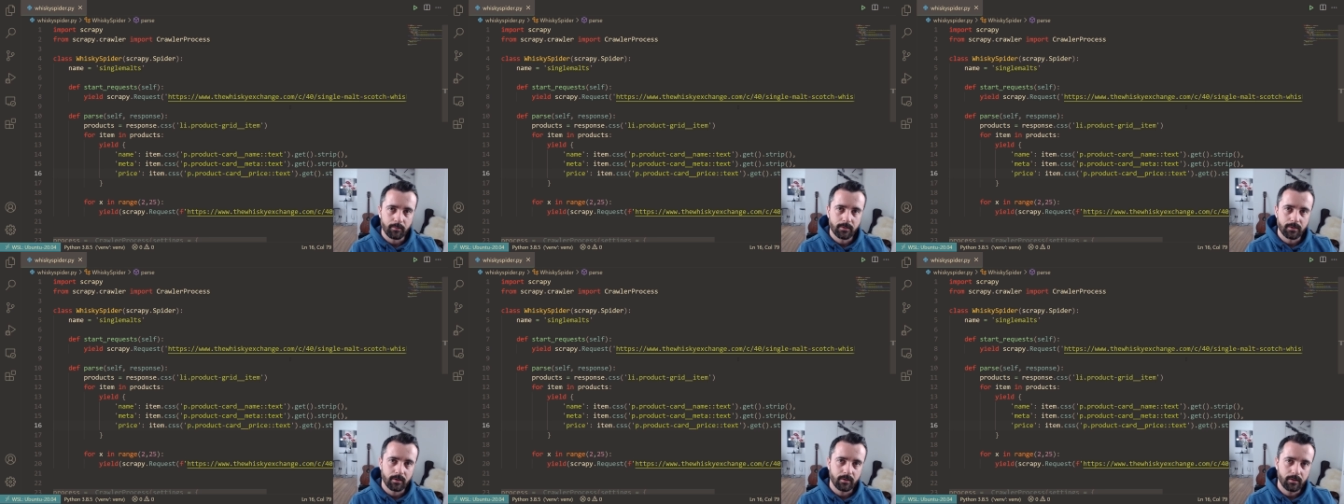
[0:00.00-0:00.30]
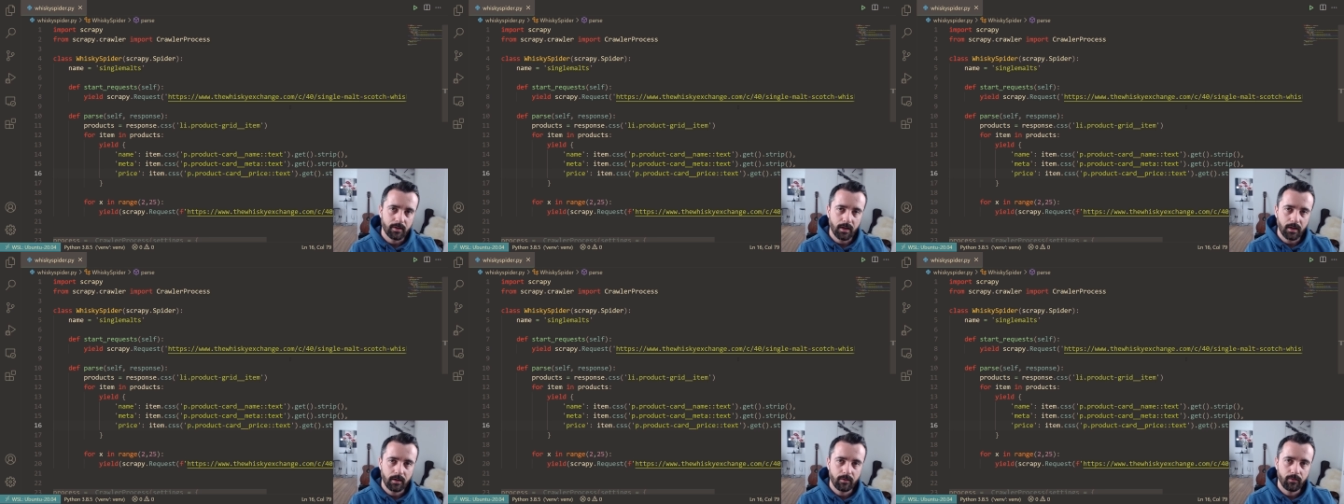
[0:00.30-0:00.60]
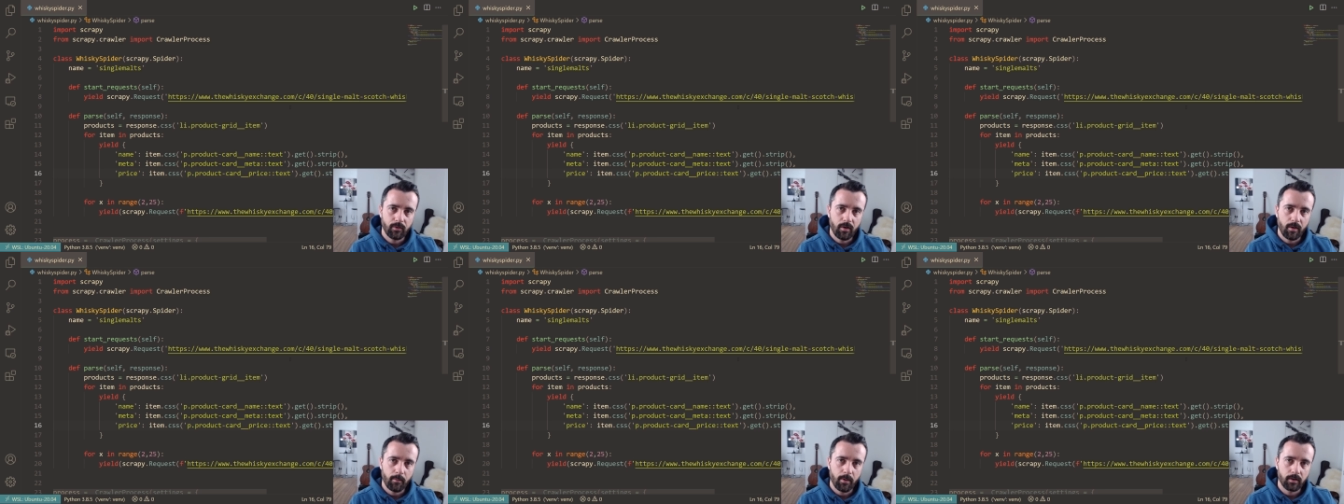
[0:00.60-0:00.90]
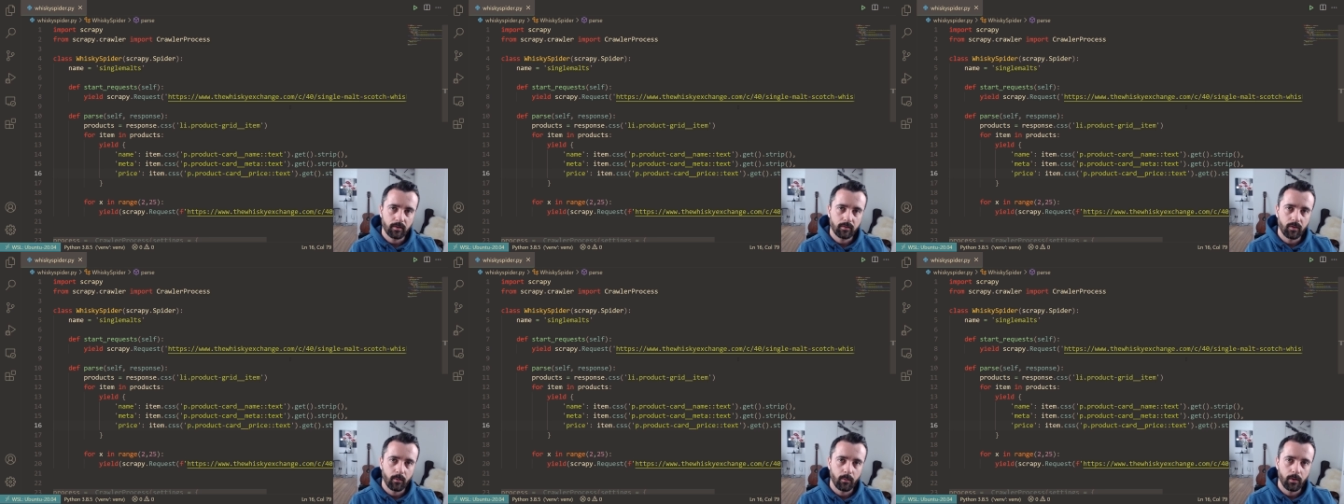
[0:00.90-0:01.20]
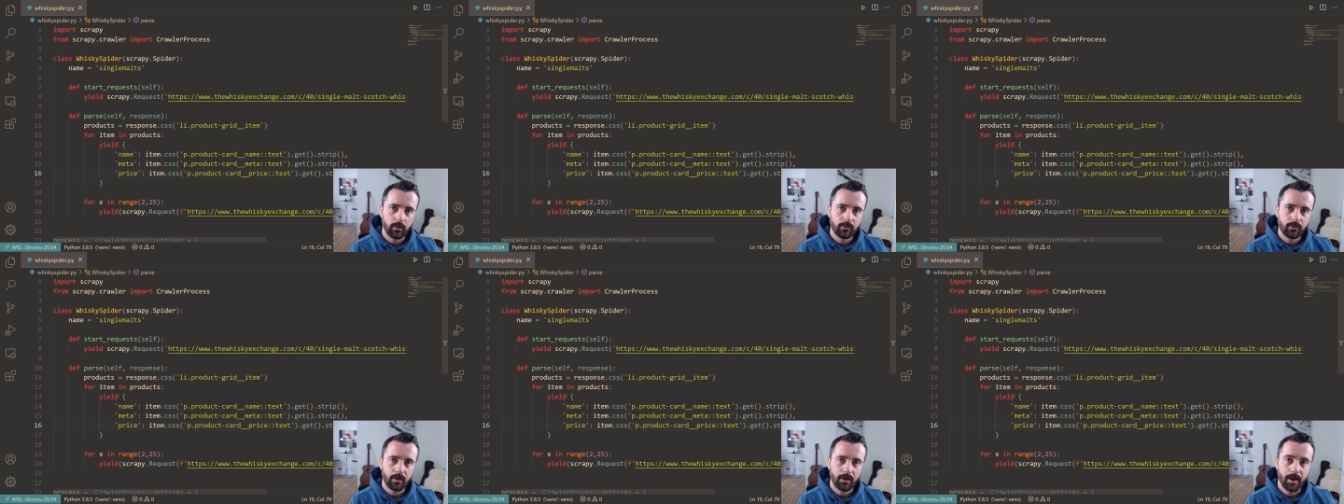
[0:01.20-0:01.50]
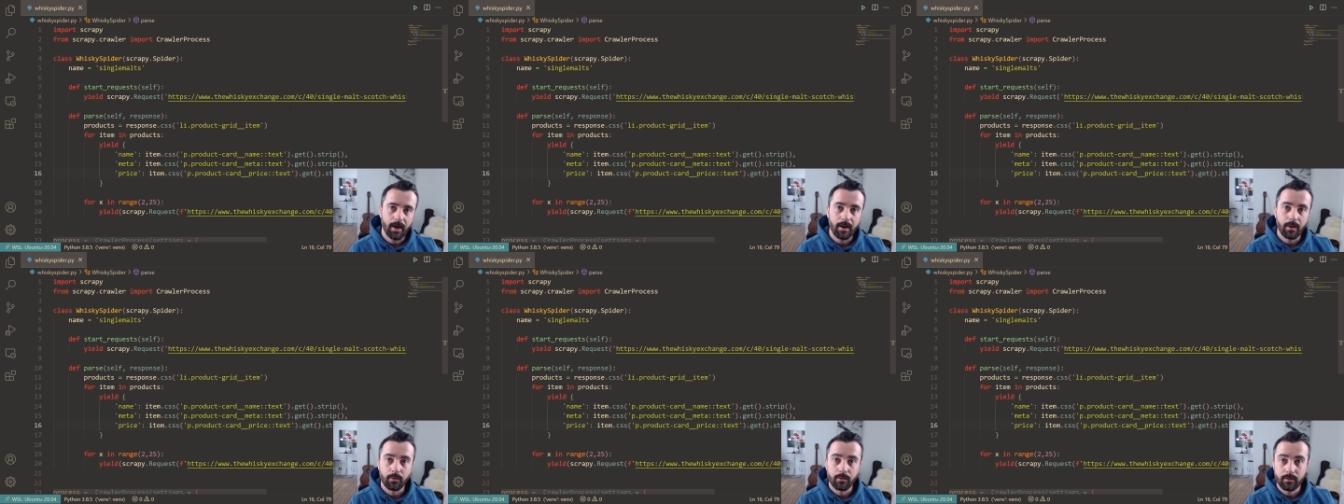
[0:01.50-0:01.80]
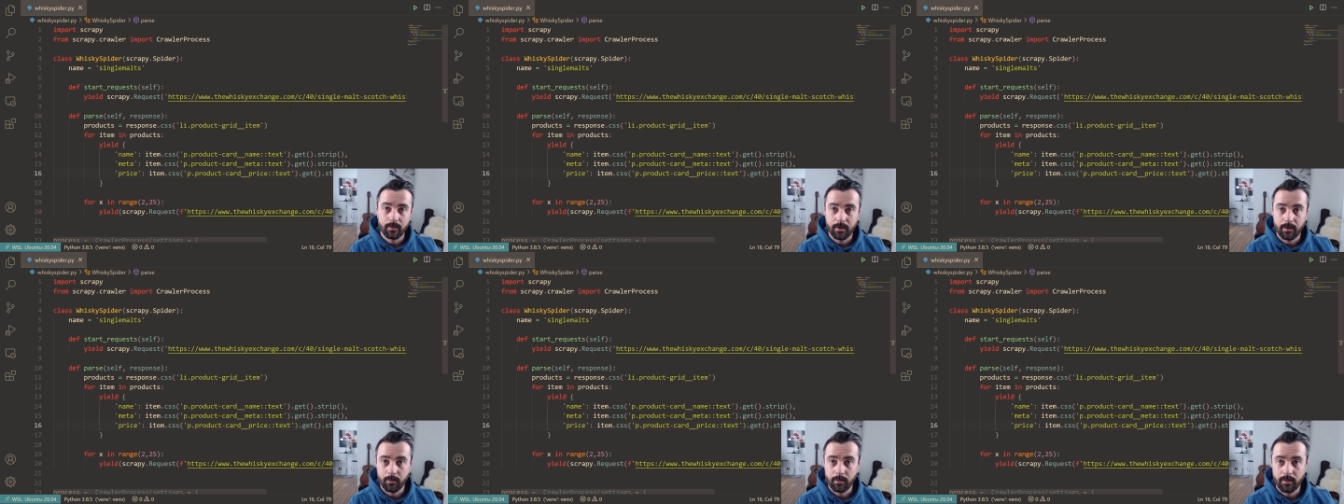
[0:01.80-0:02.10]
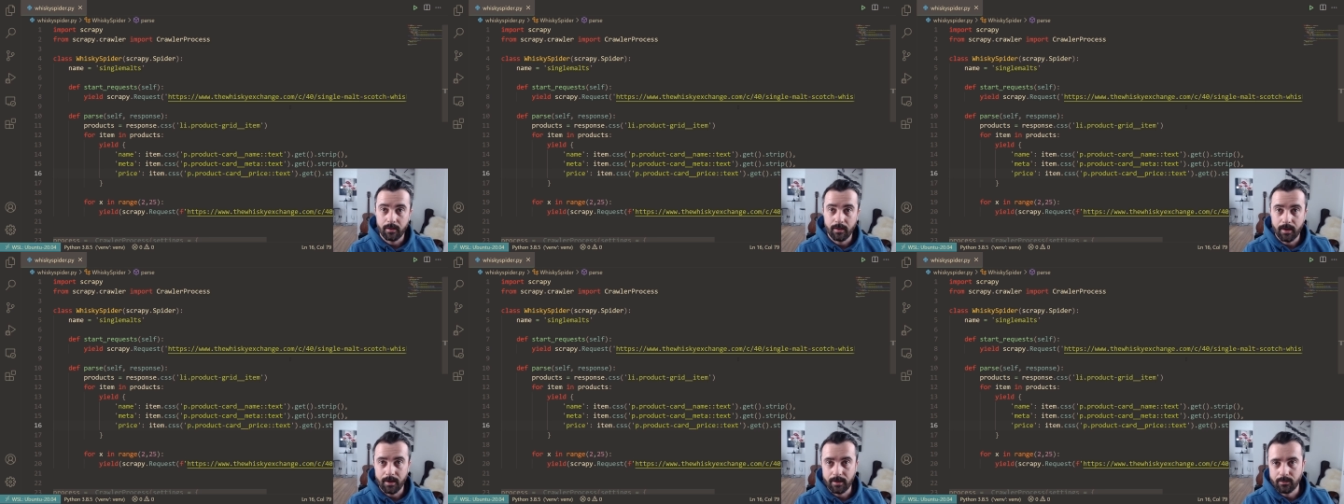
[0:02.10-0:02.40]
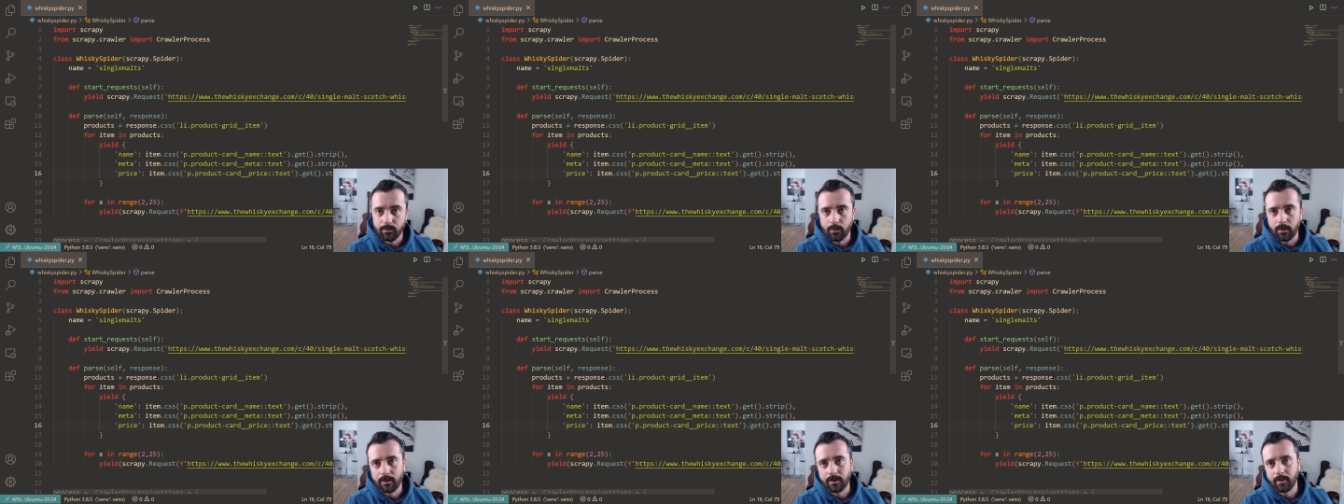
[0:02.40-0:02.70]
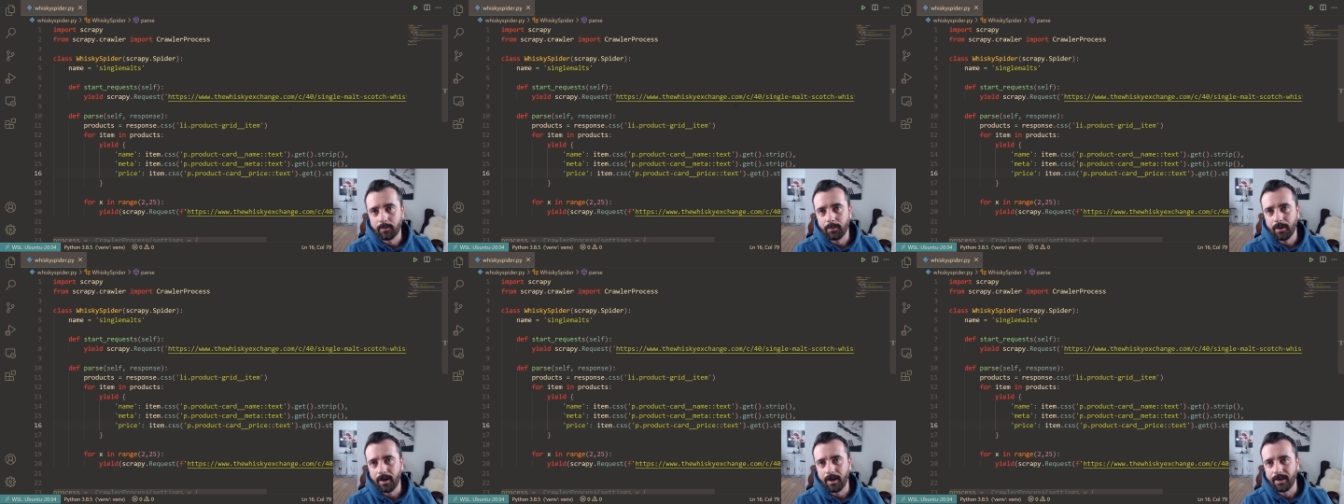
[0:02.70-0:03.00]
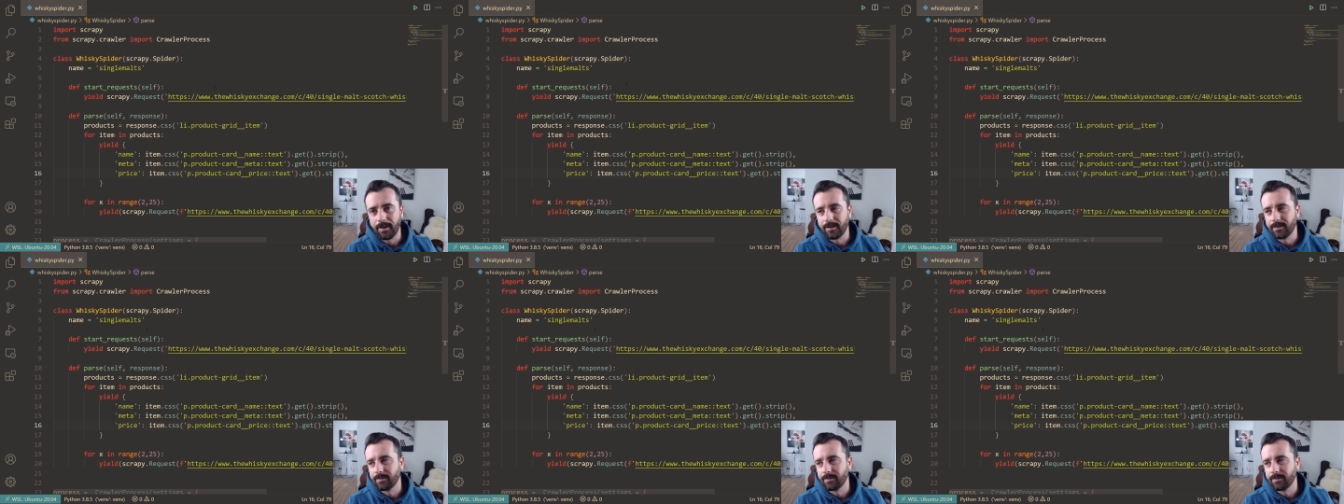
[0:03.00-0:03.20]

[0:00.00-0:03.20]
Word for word: So thank you very much for watching. I'll see you in the next one. Goodbye.